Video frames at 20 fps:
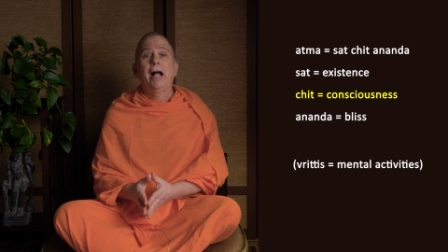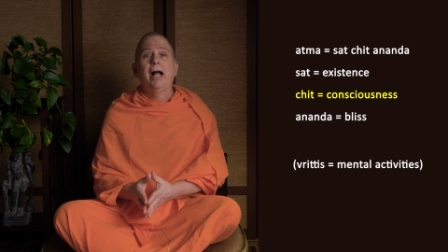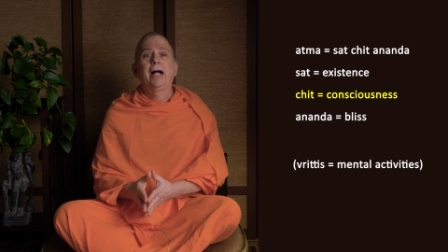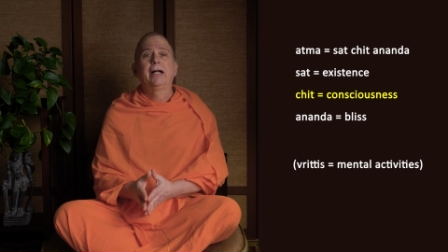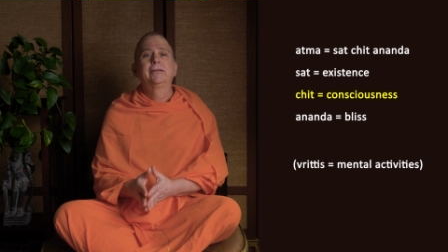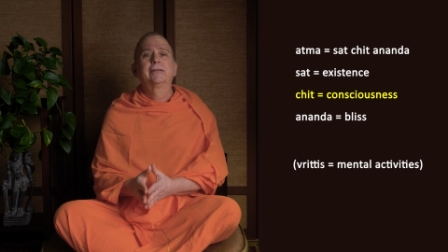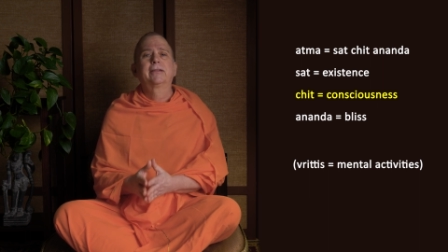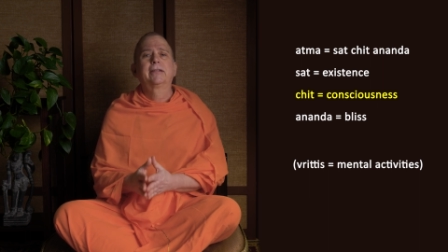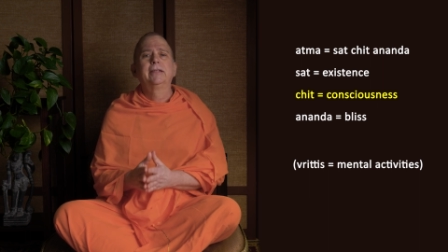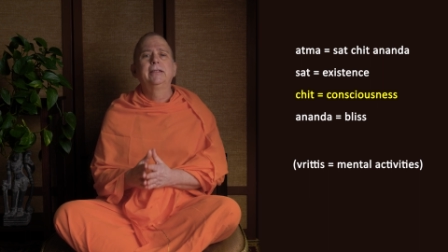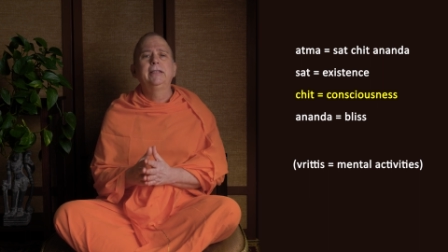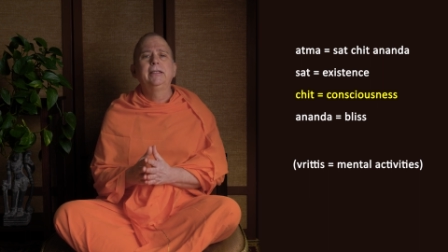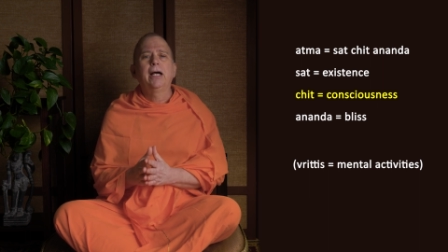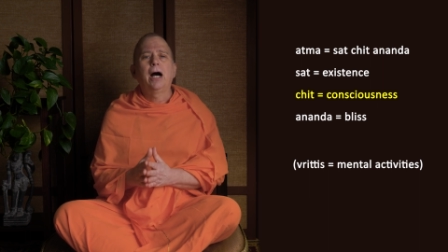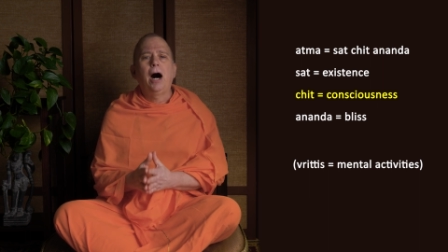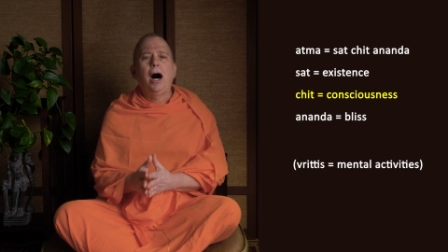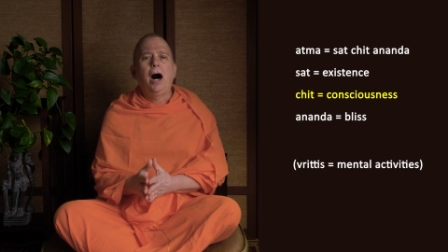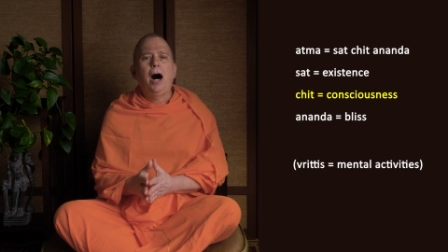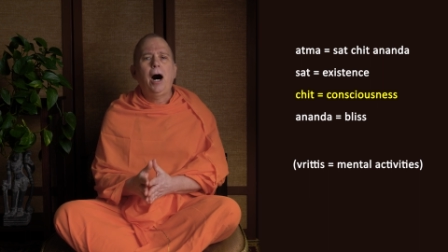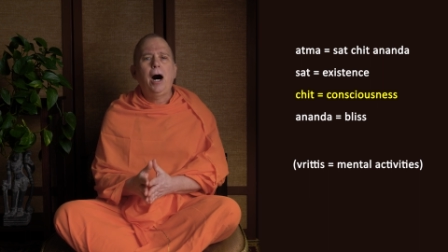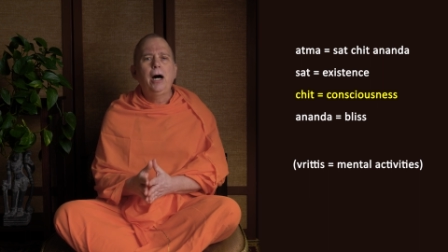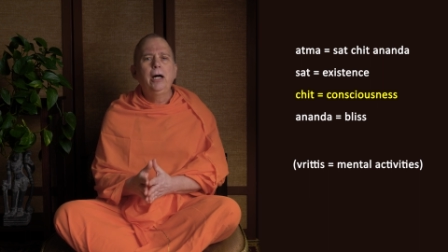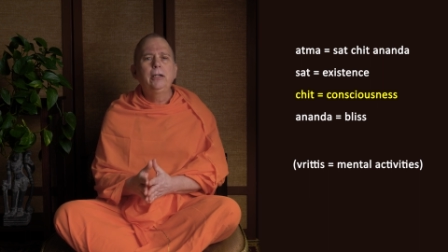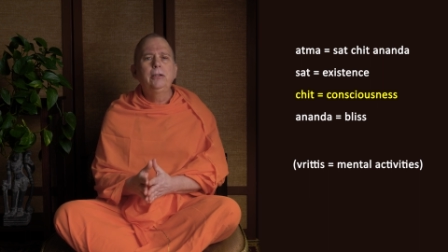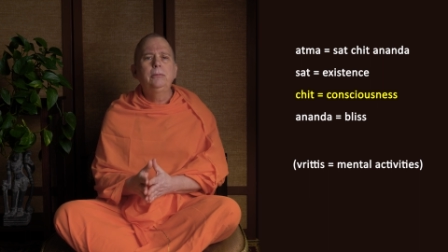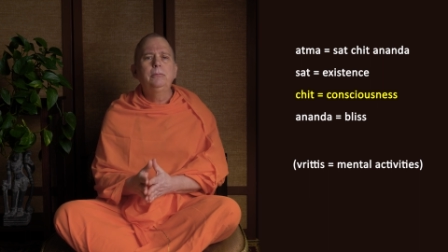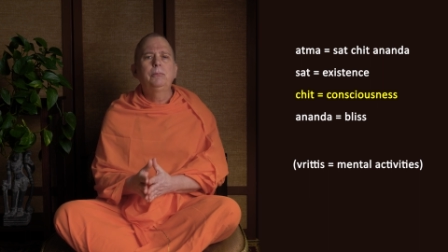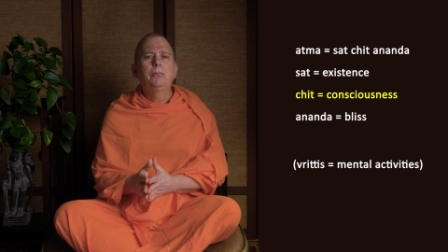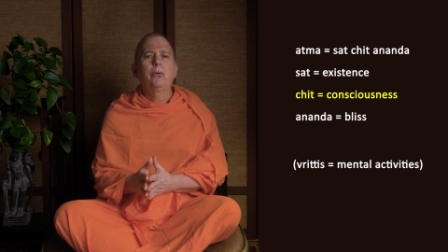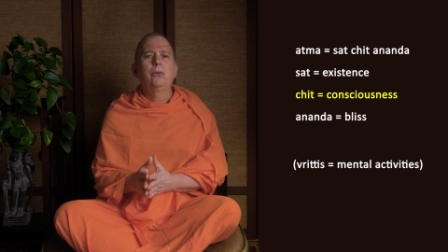as the
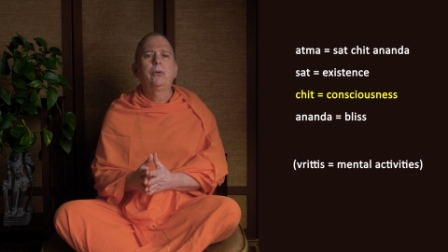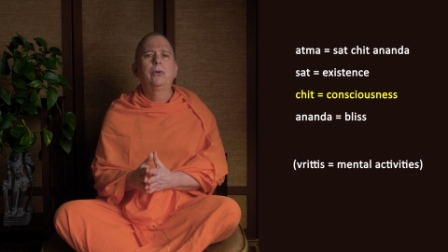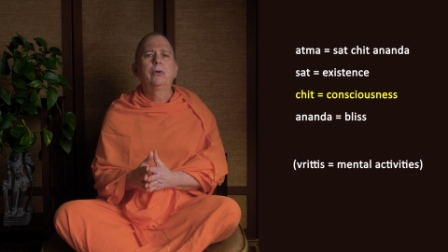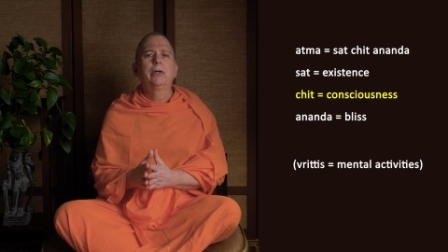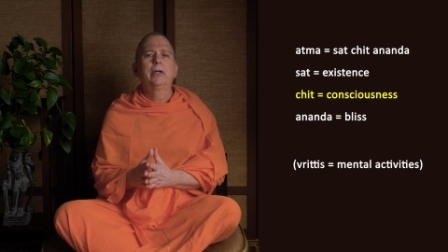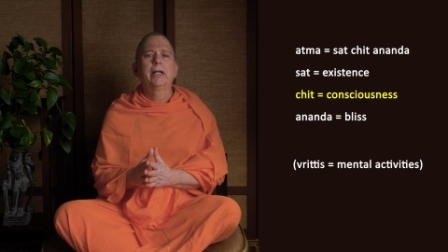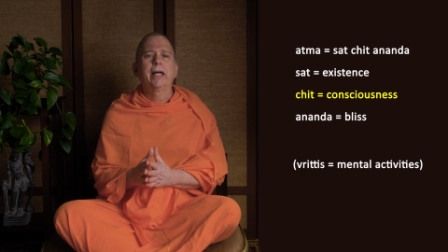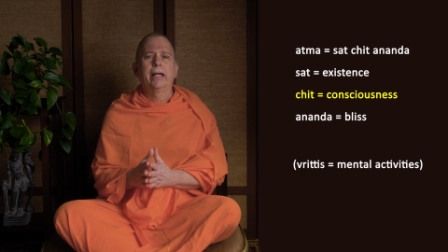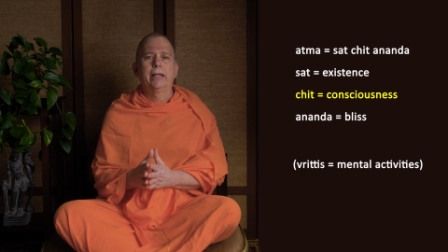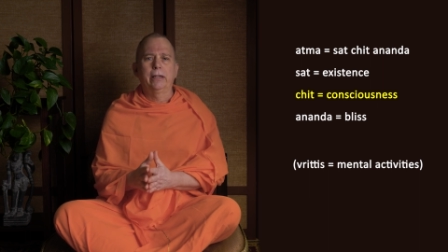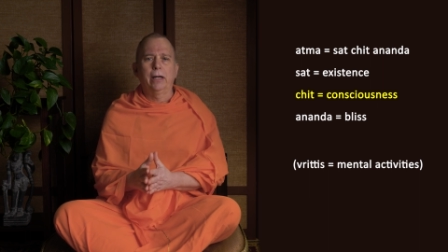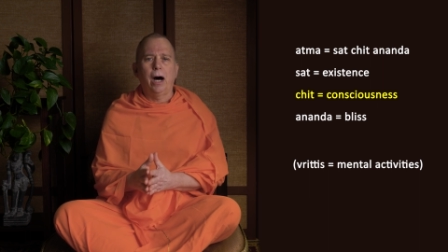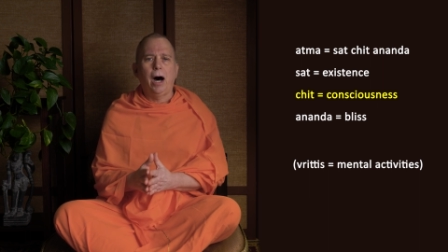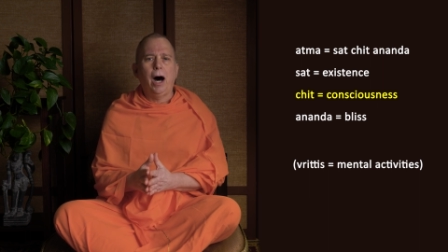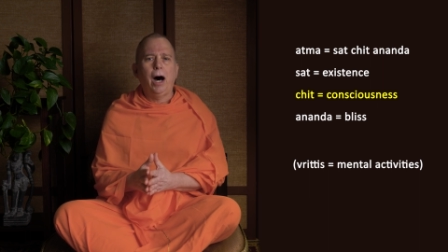unborn and